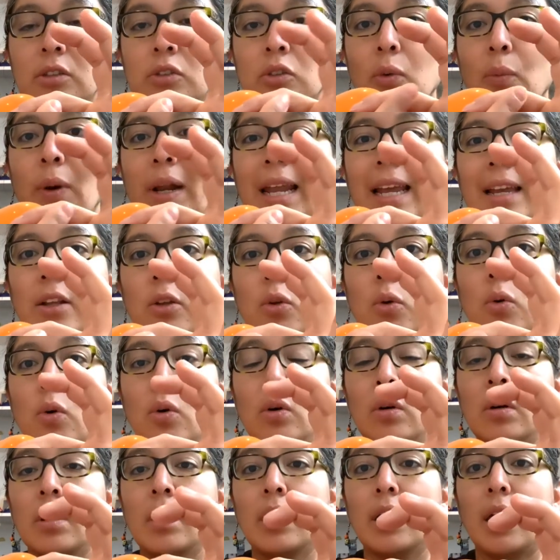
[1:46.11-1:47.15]
So what I
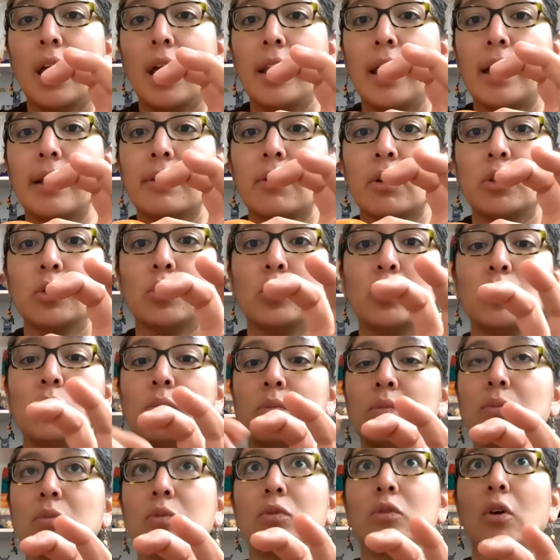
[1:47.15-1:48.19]
do, and I try
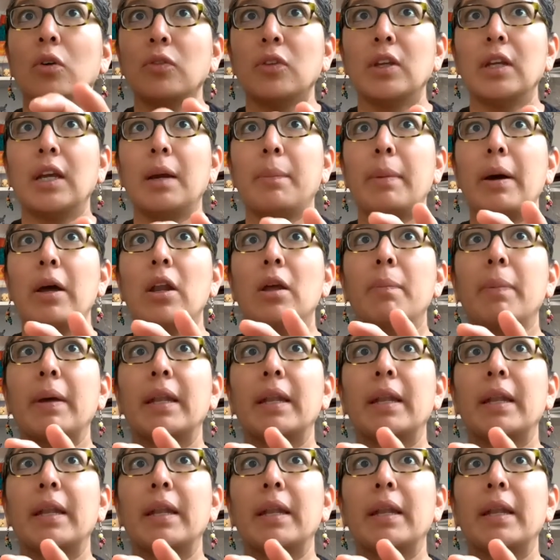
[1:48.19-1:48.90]
to don't think about it,